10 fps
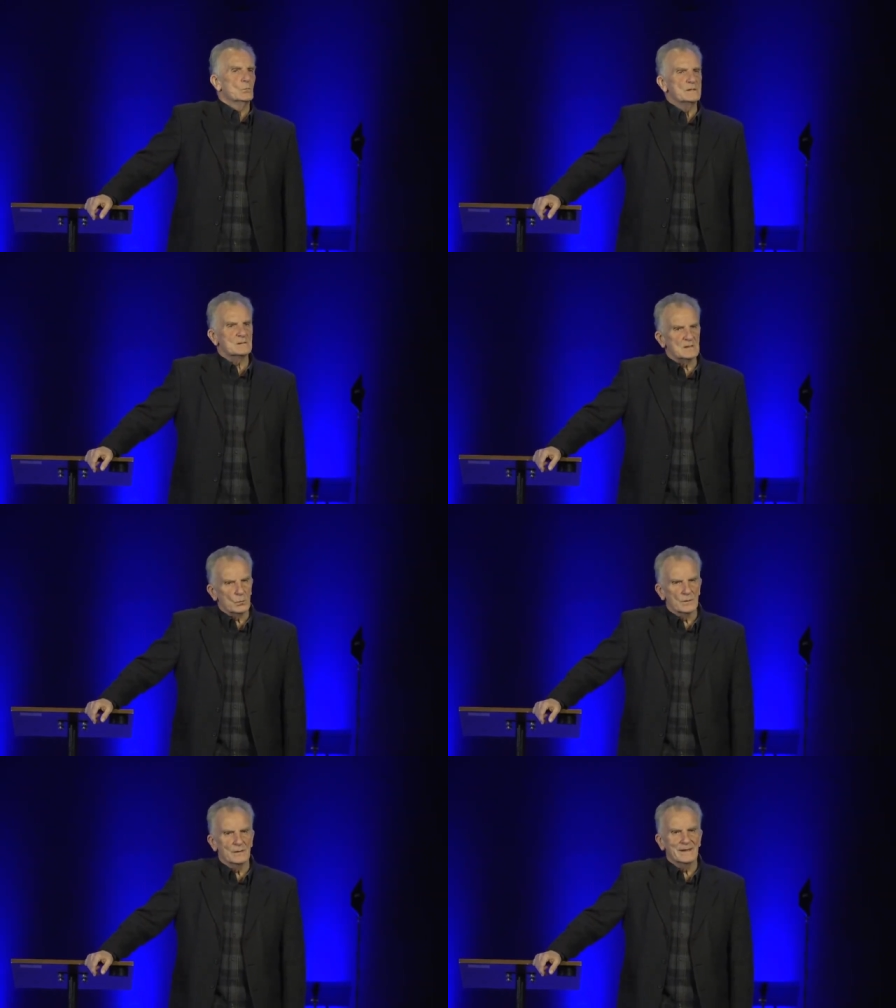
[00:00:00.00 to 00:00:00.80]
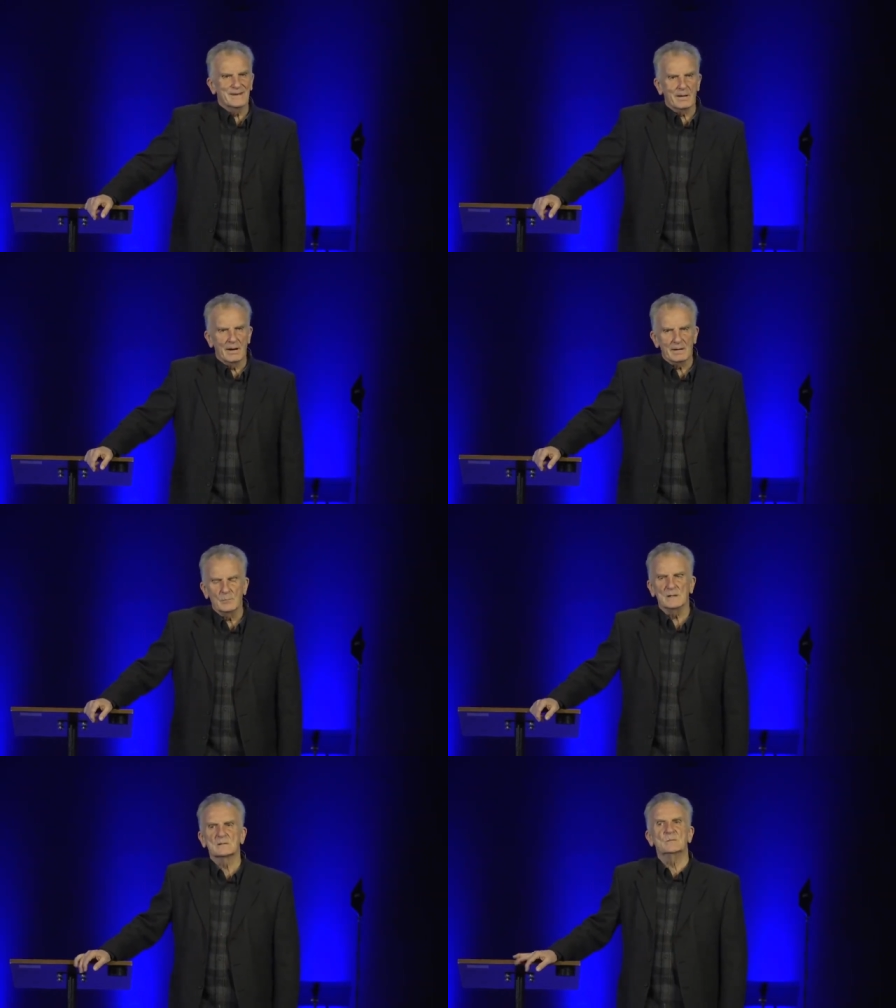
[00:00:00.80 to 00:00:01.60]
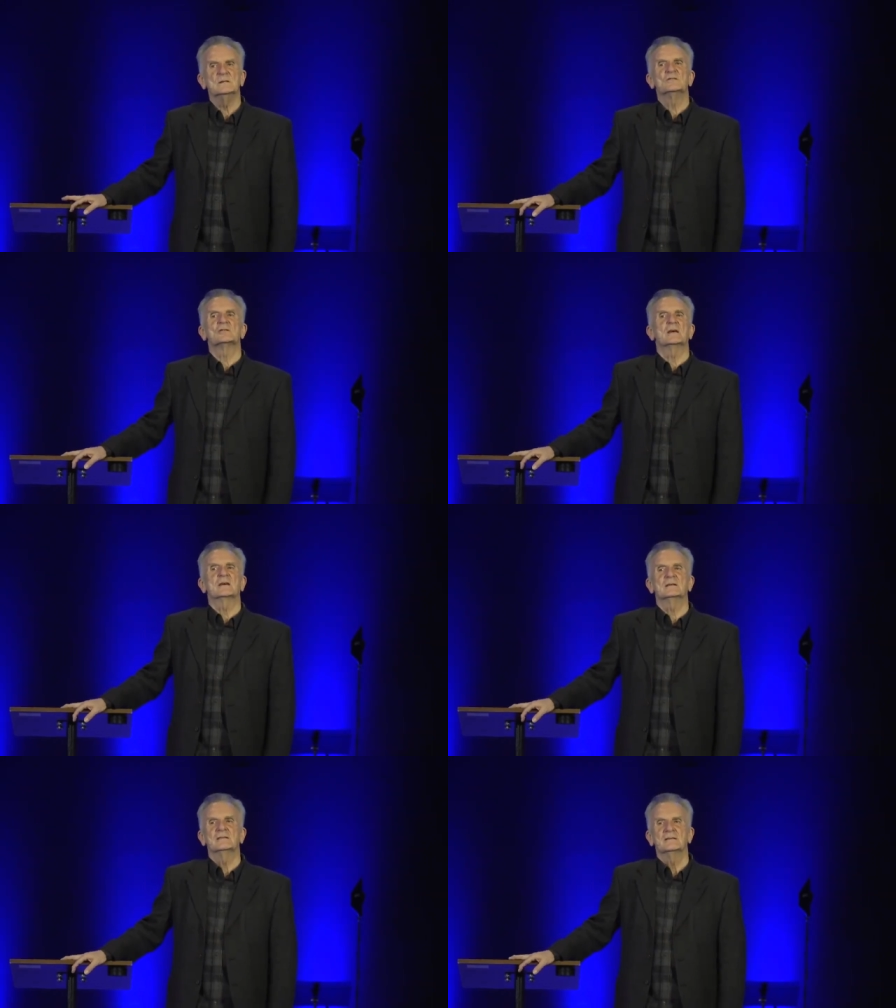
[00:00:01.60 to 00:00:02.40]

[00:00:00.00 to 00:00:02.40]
We see where economy is being shaken.